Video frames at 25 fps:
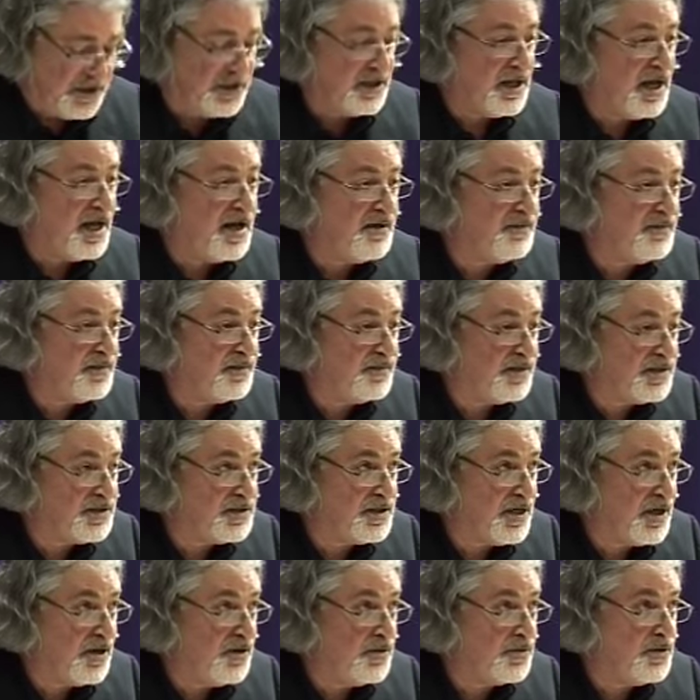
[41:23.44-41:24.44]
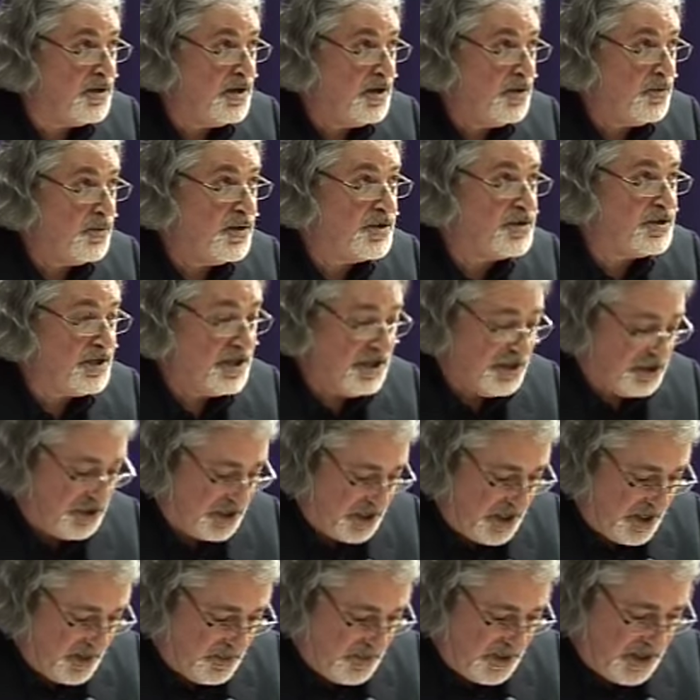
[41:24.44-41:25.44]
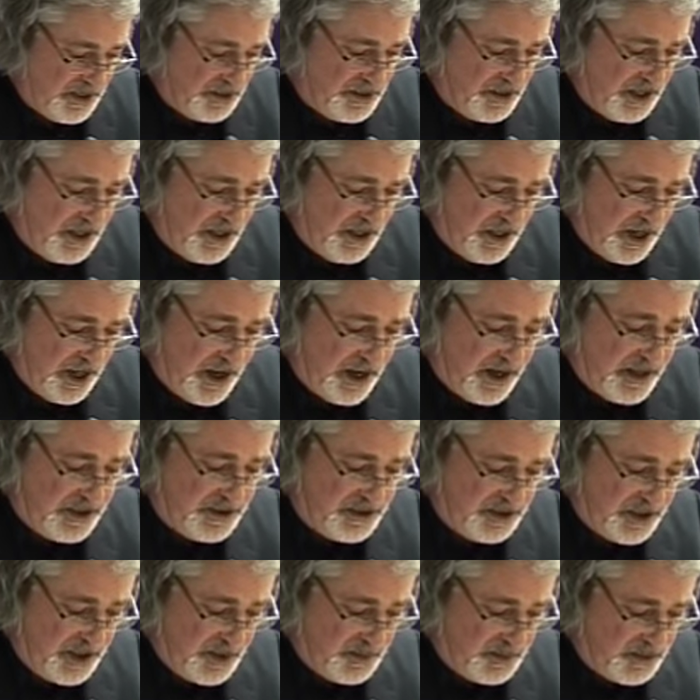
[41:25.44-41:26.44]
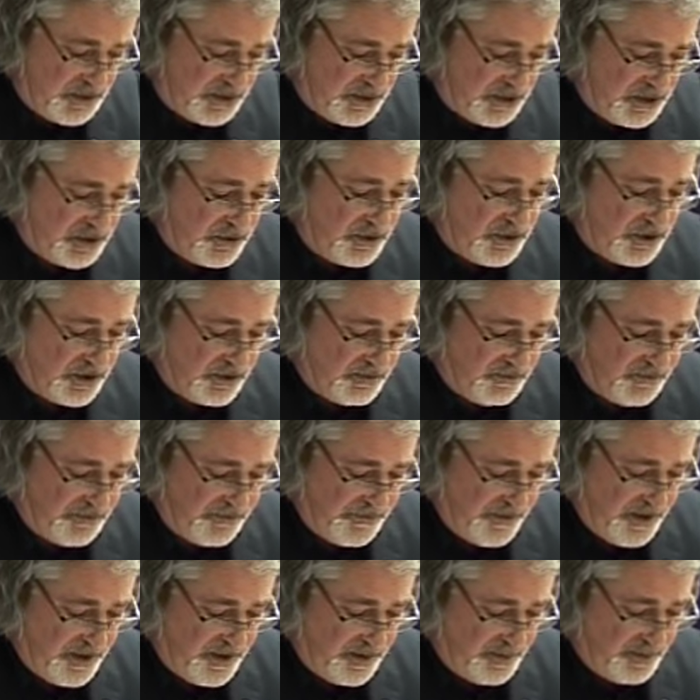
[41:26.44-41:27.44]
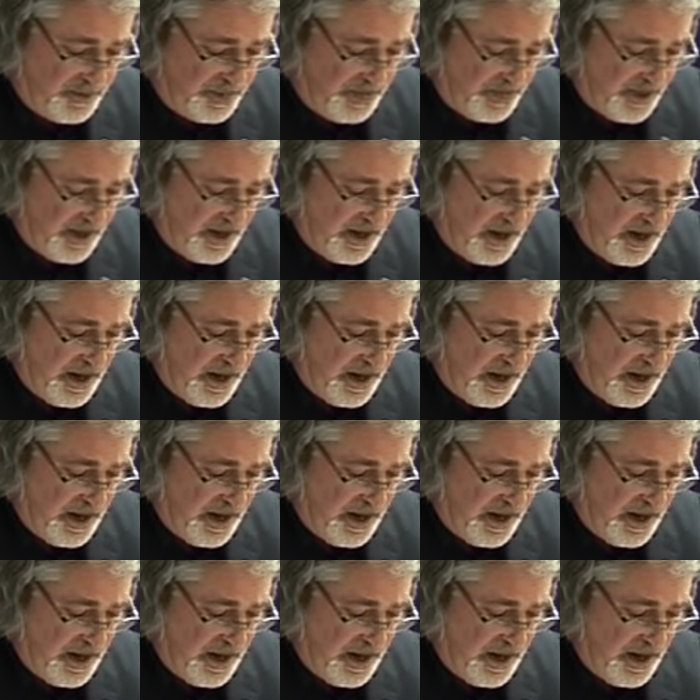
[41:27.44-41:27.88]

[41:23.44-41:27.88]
on a life of its own, which each image seems to confirm.